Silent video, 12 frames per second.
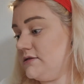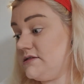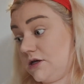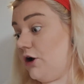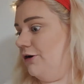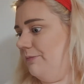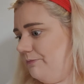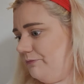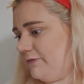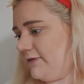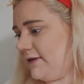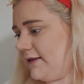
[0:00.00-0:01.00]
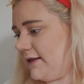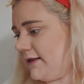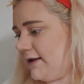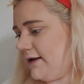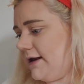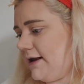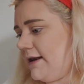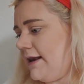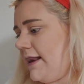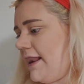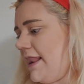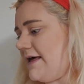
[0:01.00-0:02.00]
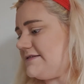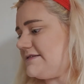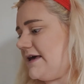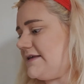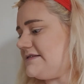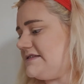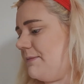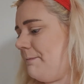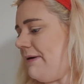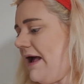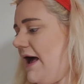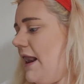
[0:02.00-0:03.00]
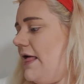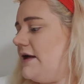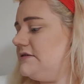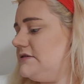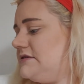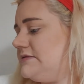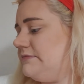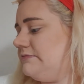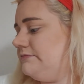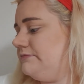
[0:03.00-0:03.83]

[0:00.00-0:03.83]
So let's get some palettes.